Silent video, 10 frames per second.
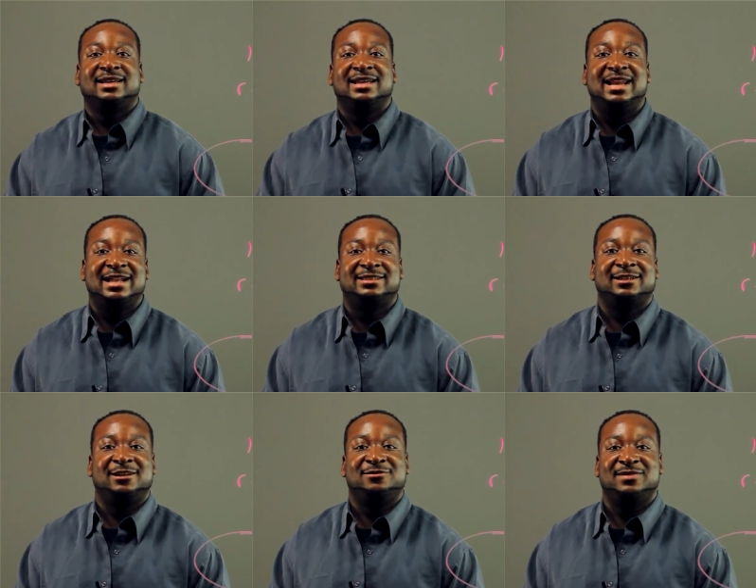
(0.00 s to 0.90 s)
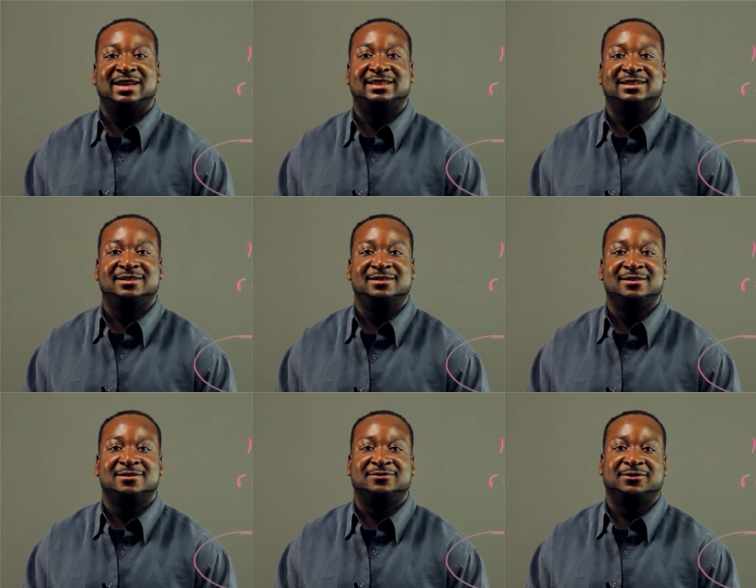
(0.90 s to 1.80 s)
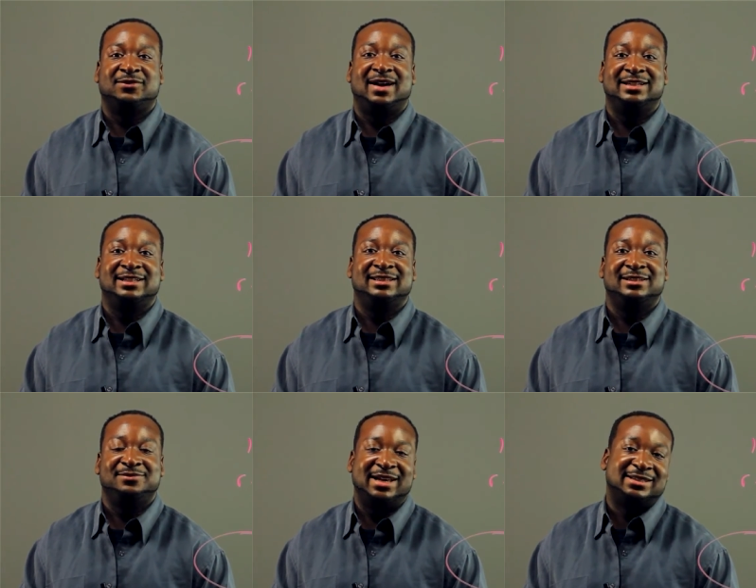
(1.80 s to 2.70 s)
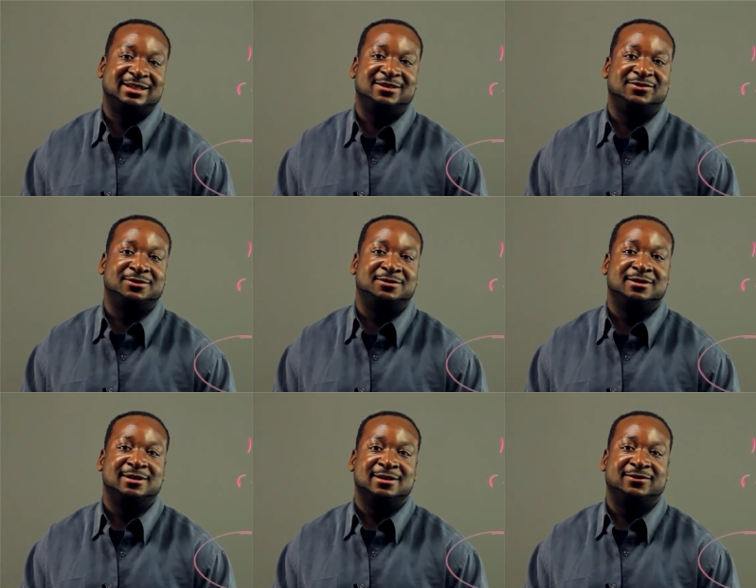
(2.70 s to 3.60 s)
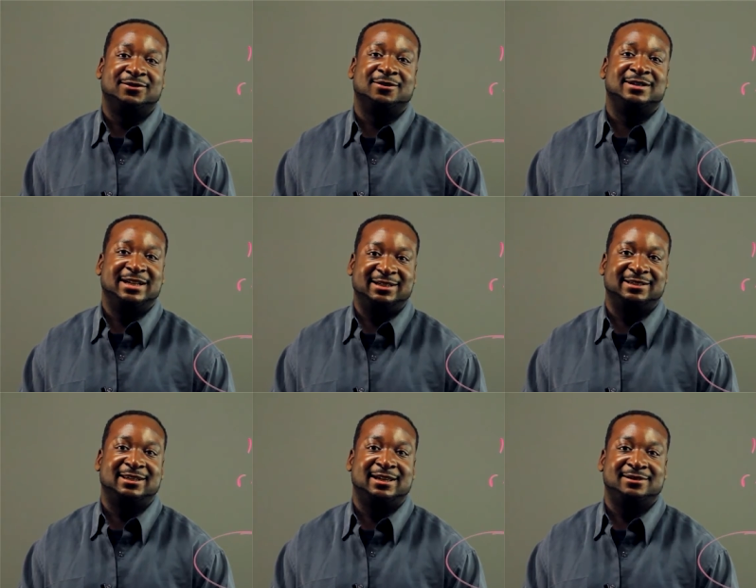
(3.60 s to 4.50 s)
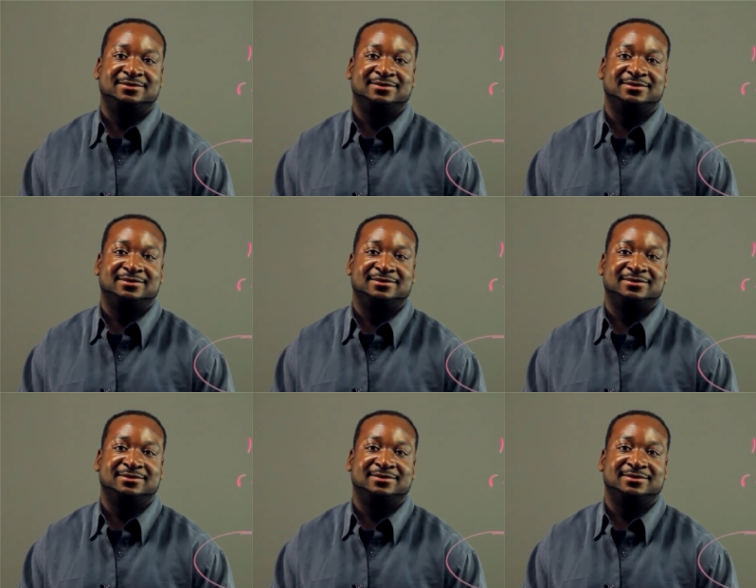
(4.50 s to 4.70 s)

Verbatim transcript: And that's a good method for finding the best interval for a data set.